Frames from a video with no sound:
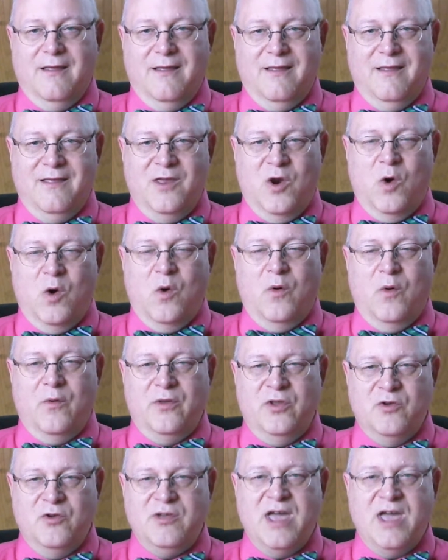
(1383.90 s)

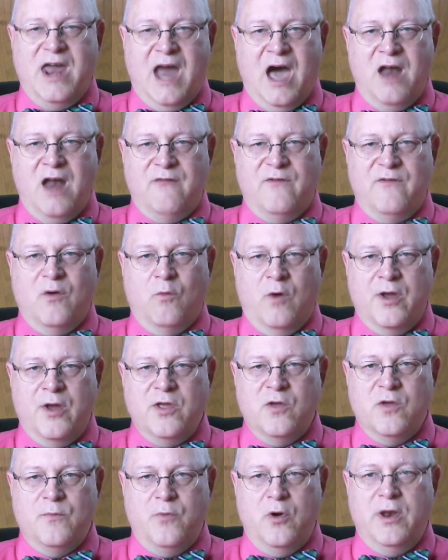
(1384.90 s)
you get out of it what
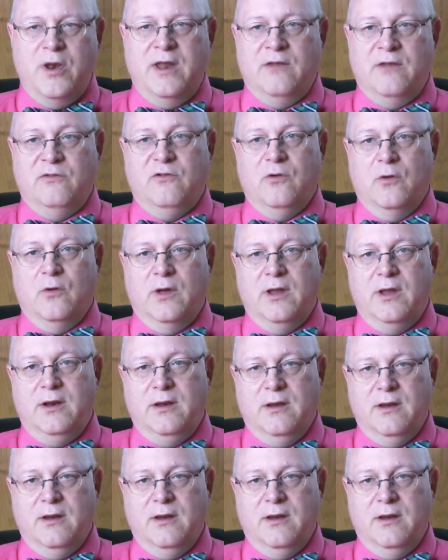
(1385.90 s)
you put into it.